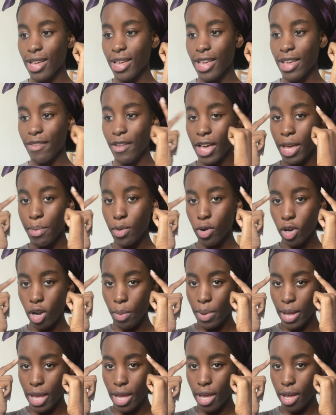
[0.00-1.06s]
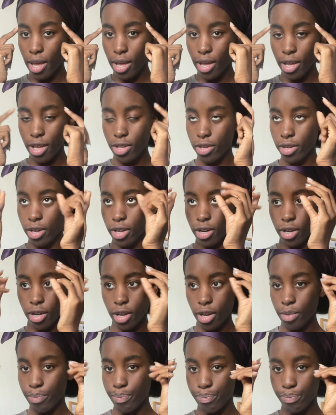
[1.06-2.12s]
if I keep it all up here, it's just going to
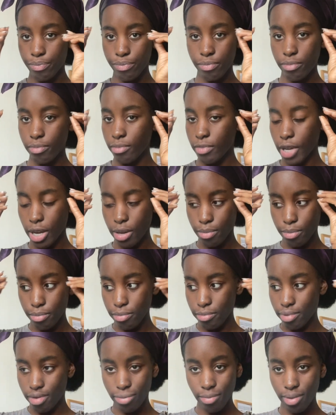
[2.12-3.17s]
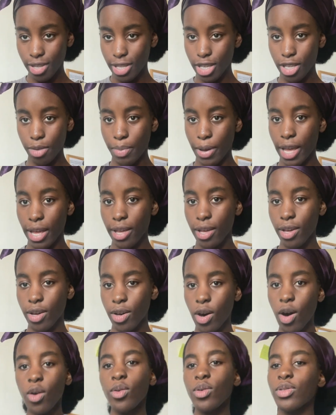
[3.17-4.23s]
go, like, dissipate.
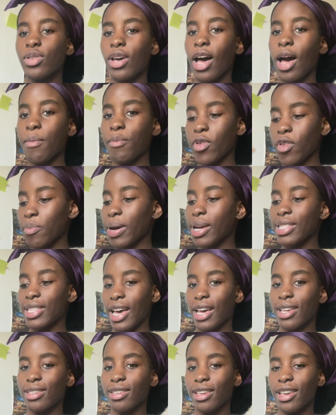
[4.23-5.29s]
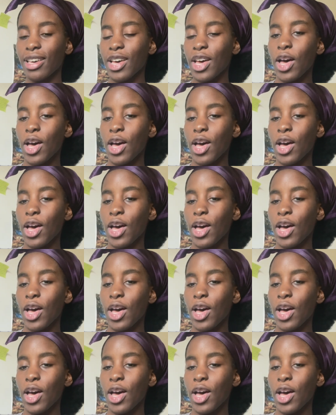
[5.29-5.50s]
Also, I moved my desk.